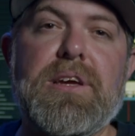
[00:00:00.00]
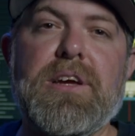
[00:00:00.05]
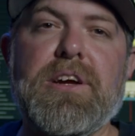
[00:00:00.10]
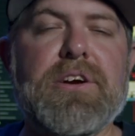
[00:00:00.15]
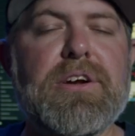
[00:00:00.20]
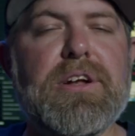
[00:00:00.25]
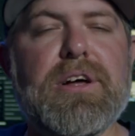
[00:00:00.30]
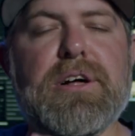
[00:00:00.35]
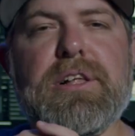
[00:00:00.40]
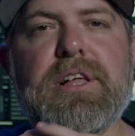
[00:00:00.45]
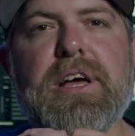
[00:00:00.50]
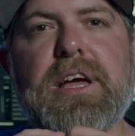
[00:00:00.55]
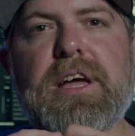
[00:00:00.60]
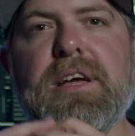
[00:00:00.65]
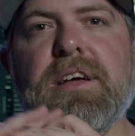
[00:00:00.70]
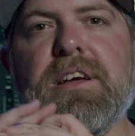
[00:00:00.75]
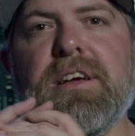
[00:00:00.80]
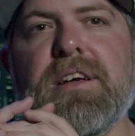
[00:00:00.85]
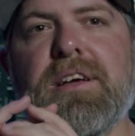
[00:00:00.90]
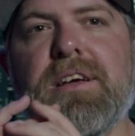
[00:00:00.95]
here in LA,
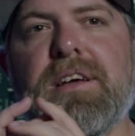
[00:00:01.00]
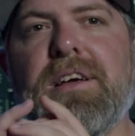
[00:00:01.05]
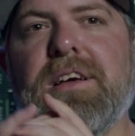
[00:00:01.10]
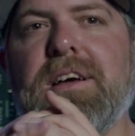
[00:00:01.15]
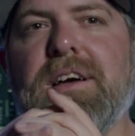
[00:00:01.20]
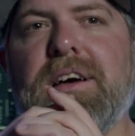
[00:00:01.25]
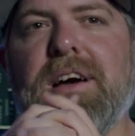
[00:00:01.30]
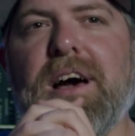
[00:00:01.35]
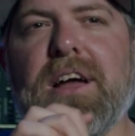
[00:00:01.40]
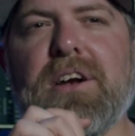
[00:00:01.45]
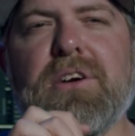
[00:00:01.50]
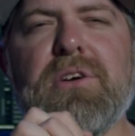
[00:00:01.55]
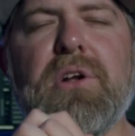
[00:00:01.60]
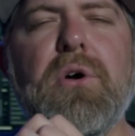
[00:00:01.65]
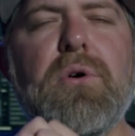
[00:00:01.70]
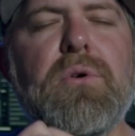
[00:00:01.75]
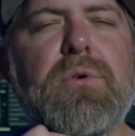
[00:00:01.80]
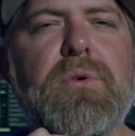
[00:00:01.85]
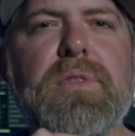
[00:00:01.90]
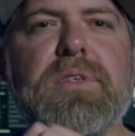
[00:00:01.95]
I don't
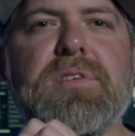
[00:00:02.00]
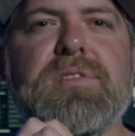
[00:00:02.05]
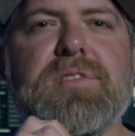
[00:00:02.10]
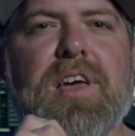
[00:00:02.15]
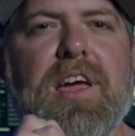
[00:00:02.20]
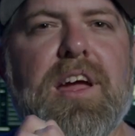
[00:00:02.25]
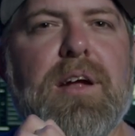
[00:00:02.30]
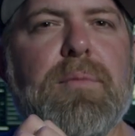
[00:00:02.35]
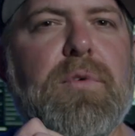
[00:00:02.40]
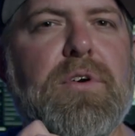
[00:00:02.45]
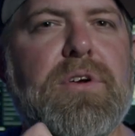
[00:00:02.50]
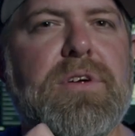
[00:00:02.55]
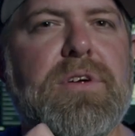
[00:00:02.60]
know who this camera